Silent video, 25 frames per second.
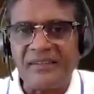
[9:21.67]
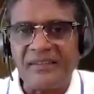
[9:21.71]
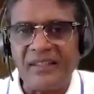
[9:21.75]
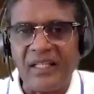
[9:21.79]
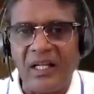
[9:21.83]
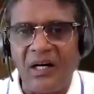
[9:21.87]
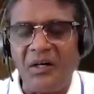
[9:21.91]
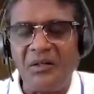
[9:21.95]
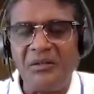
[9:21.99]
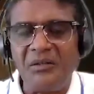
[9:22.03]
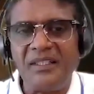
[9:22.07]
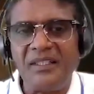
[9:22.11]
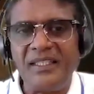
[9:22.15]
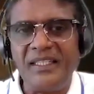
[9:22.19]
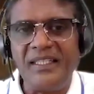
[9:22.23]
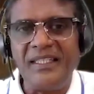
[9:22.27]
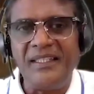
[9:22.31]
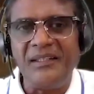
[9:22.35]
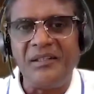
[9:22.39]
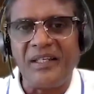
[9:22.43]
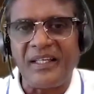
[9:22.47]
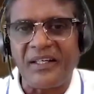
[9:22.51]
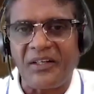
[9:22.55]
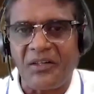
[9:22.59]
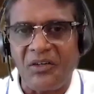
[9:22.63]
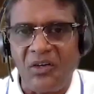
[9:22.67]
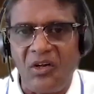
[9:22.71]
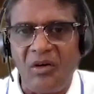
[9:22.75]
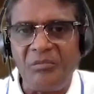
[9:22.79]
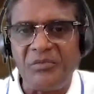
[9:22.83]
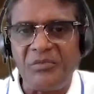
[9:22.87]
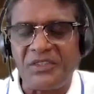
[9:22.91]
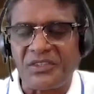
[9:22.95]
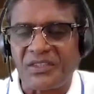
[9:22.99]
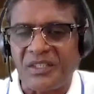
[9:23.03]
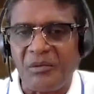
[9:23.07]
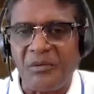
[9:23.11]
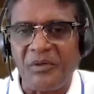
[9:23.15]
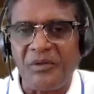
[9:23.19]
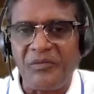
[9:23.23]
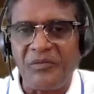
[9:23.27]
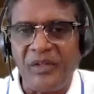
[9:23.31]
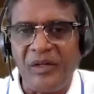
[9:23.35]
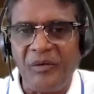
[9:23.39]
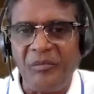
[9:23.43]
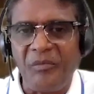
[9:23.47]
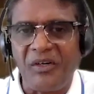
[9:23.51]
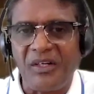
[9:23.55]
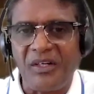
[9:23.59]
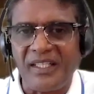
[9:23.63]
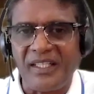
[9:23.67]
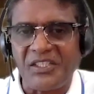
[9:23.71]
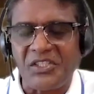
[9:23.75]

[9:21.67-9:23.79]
Now the economists, some of them are